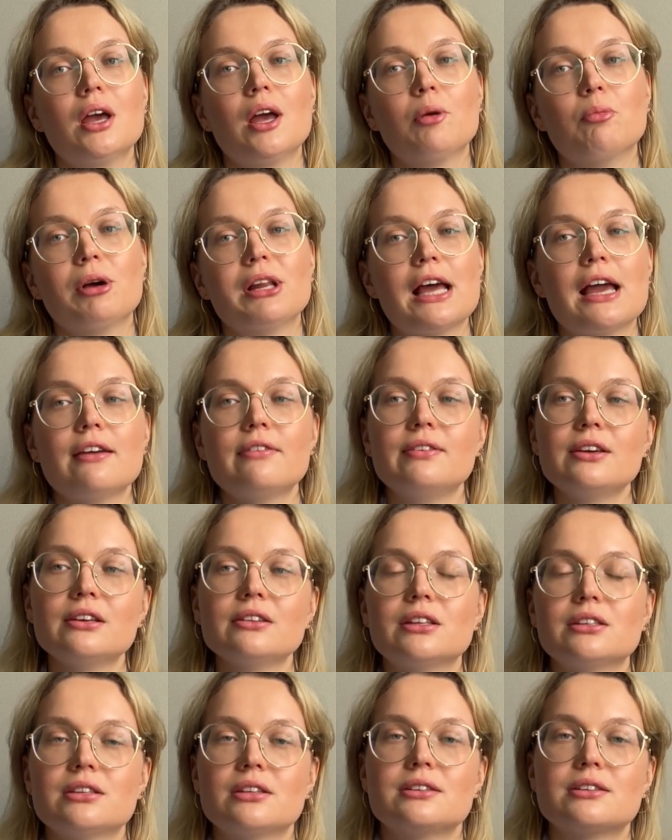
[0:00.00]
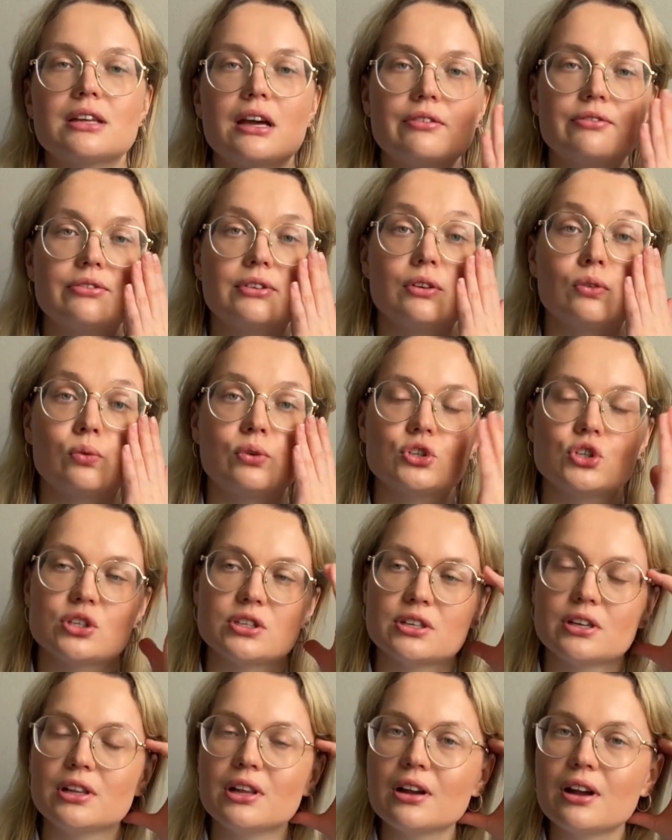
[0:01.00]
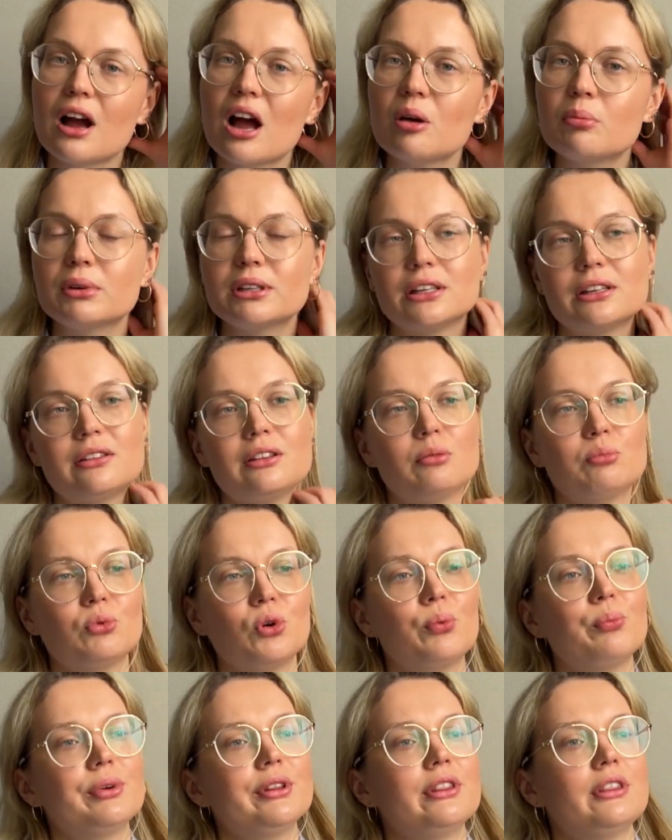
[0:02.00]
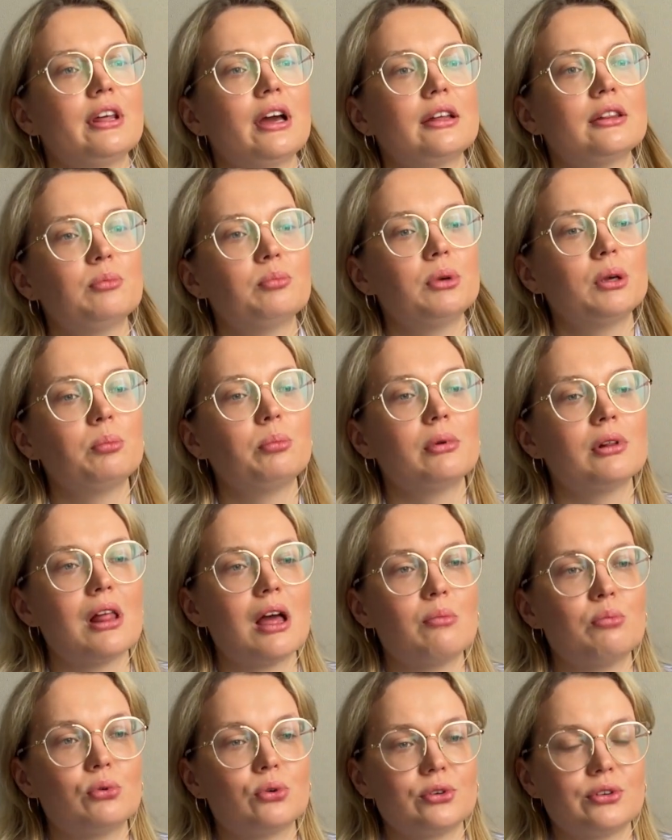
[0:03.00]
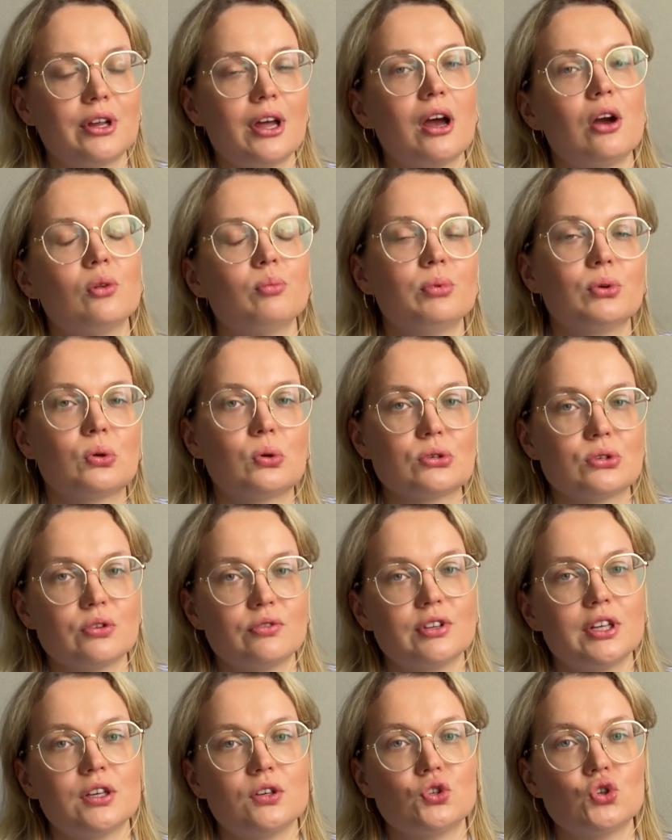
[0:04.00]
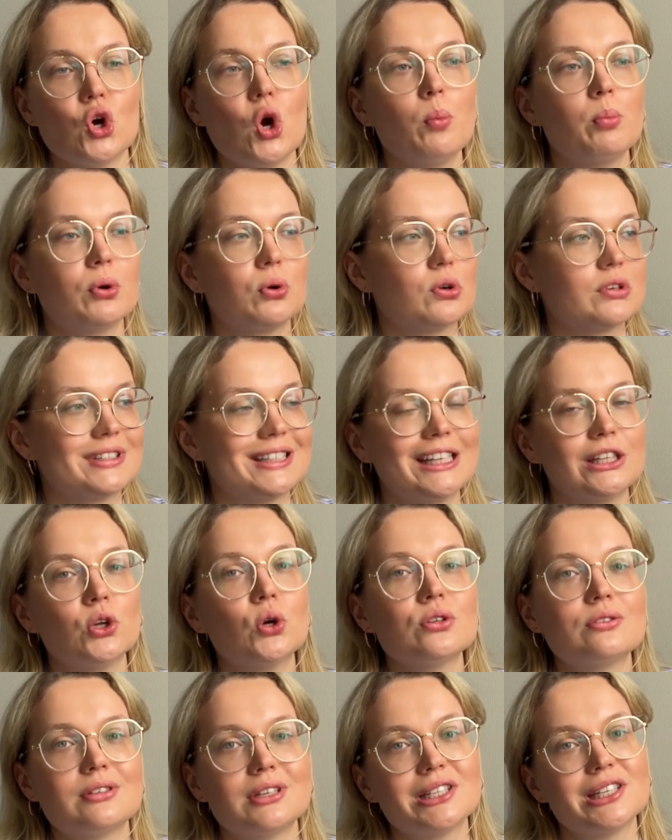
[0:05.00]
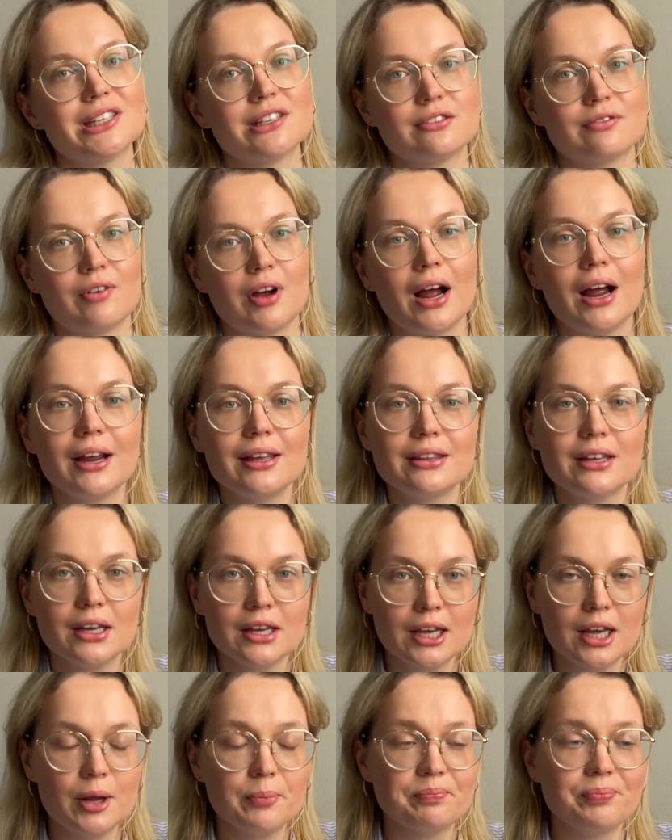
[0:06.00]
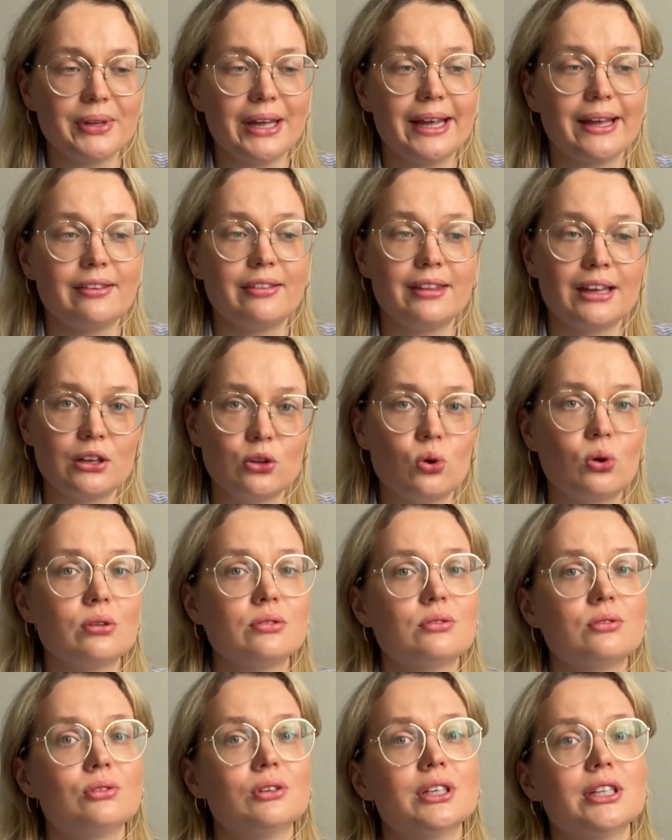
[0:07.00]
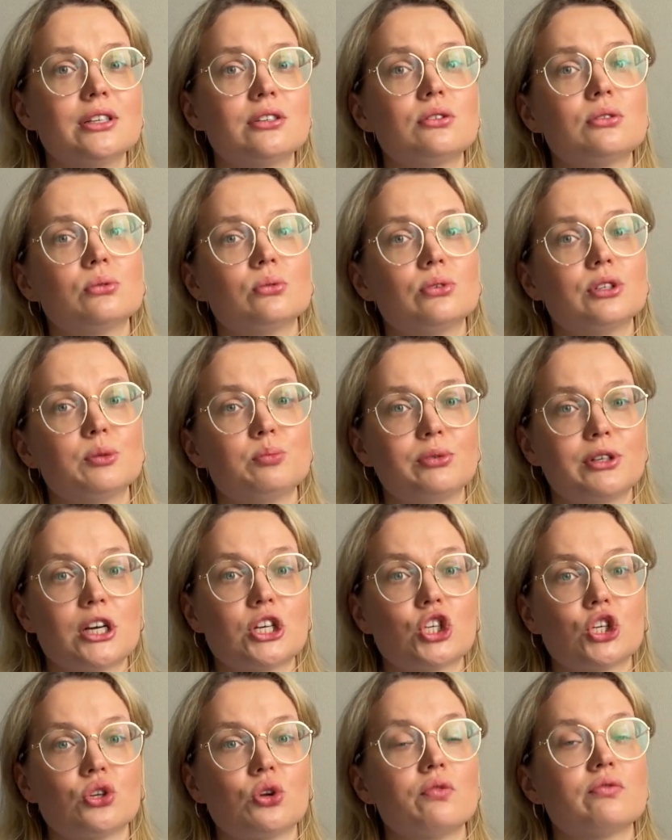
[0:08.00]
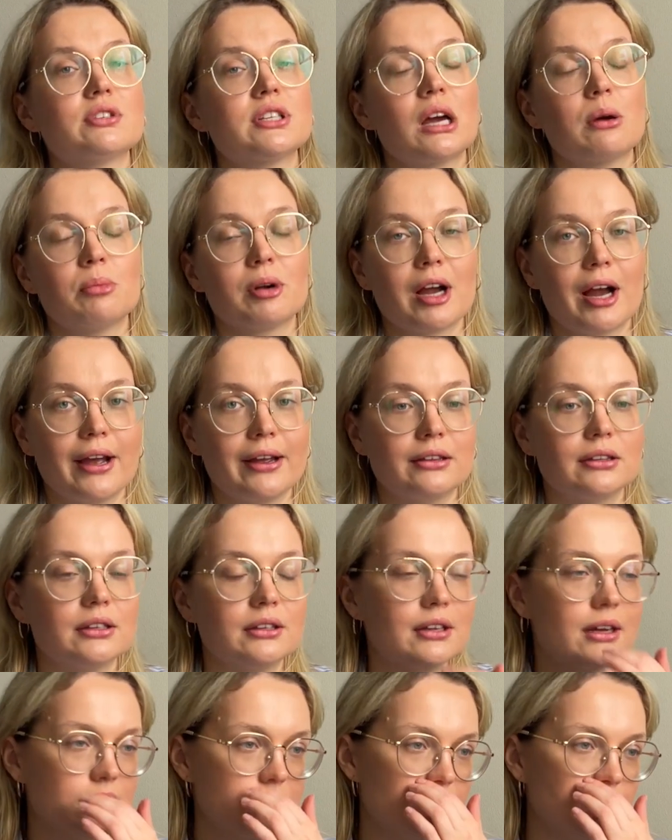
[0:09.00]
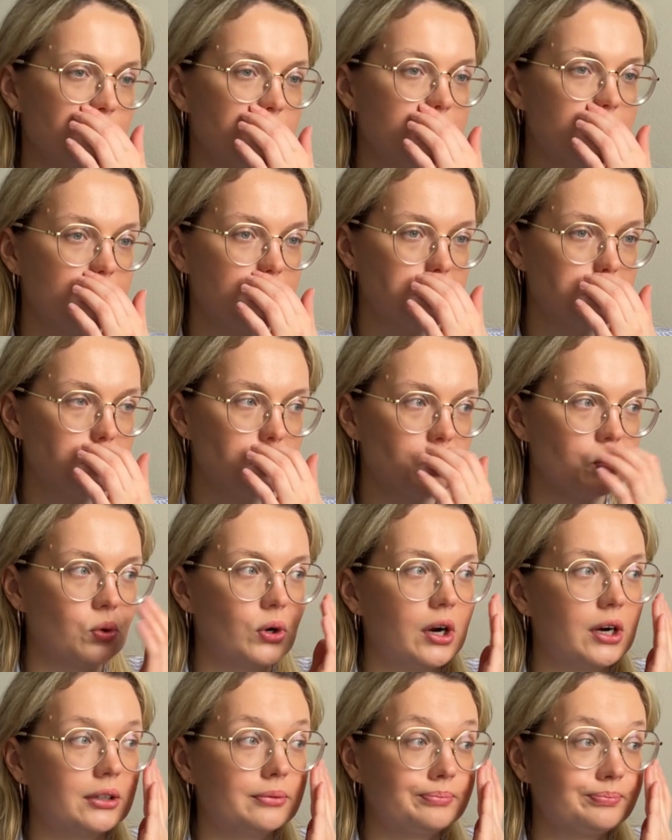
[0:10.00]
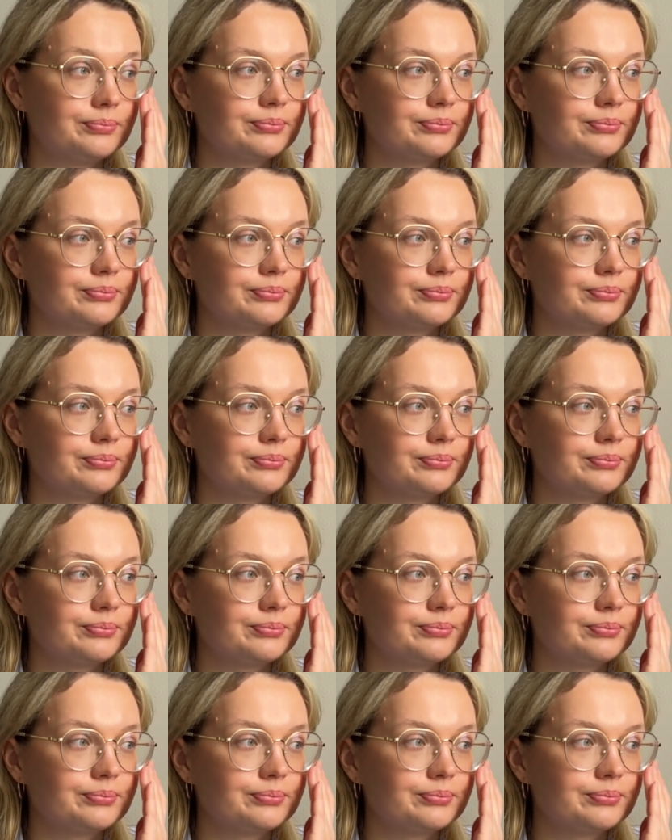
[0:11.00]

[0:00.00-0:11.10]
But I think this is something which is really common at the moment, that people are burned out because of their job, because they're not satisfied, and that also leads to depression of some kind. It doesn't mean that you are